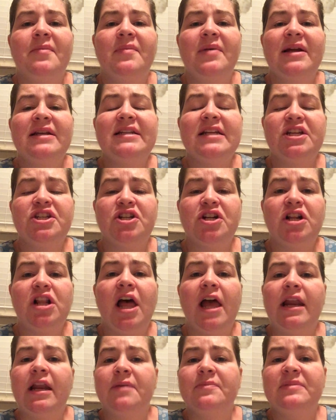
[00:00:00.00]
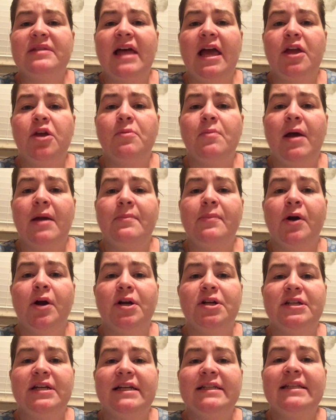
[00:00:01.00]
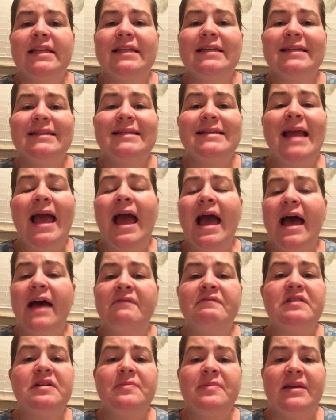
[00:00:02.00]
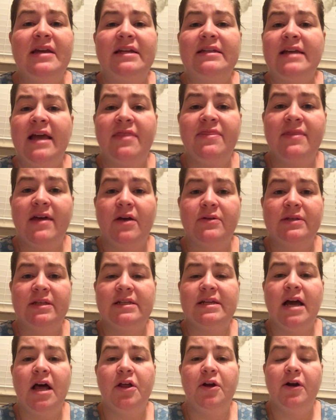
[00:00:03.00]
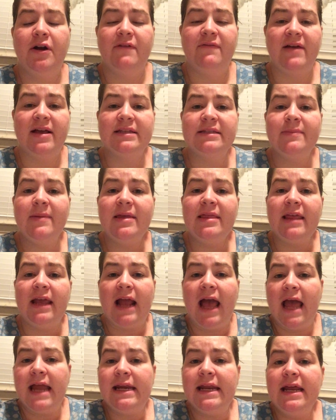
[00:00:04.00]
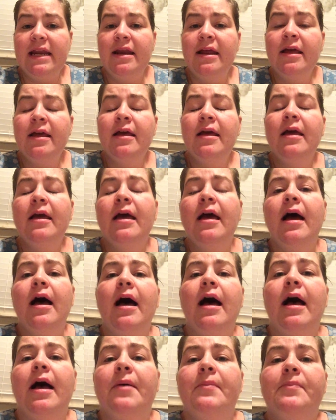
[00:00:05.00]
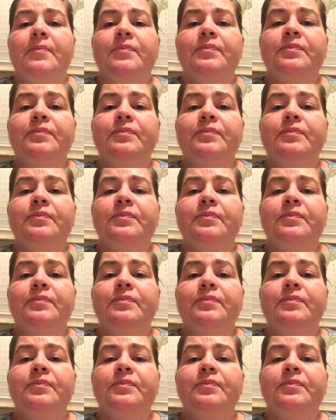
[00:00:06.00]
additional items that you might purchase. It doesn't have to be a $10,000 investment like I did. A